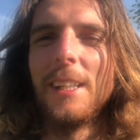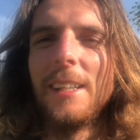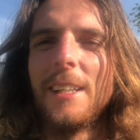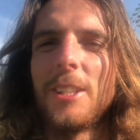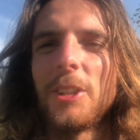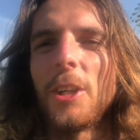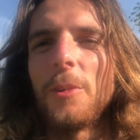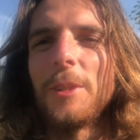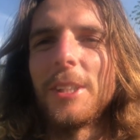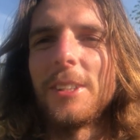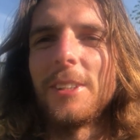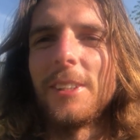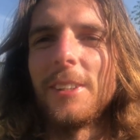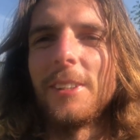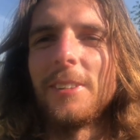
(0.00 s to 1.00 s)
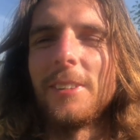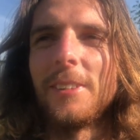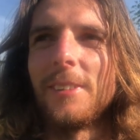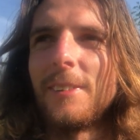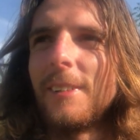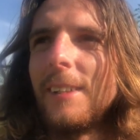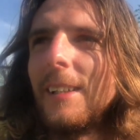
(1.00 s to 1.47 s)
show it to you
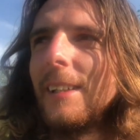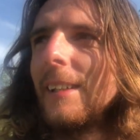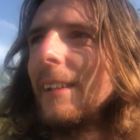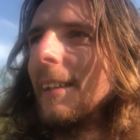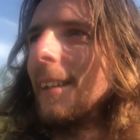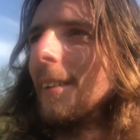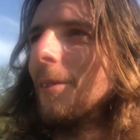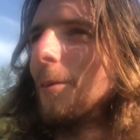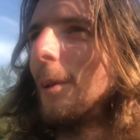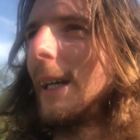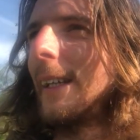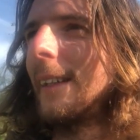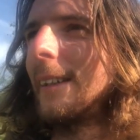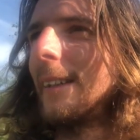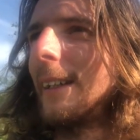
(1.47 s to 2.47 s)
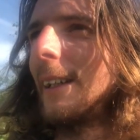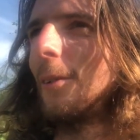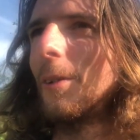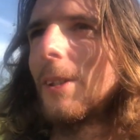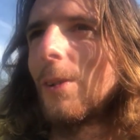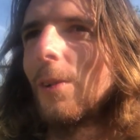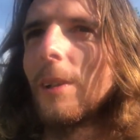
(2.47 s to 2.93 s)
when it
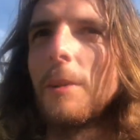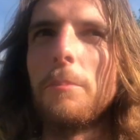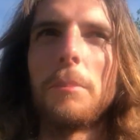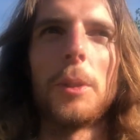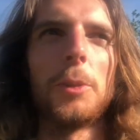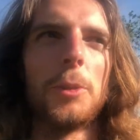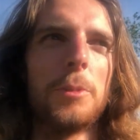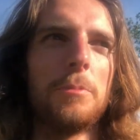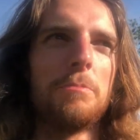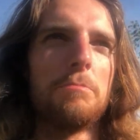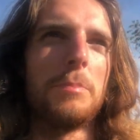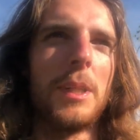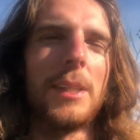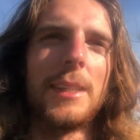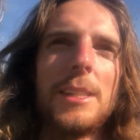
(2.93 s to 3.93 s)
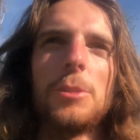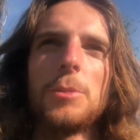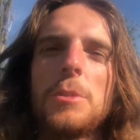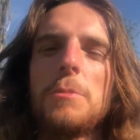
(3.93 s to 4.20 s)
was all in bloom. But this was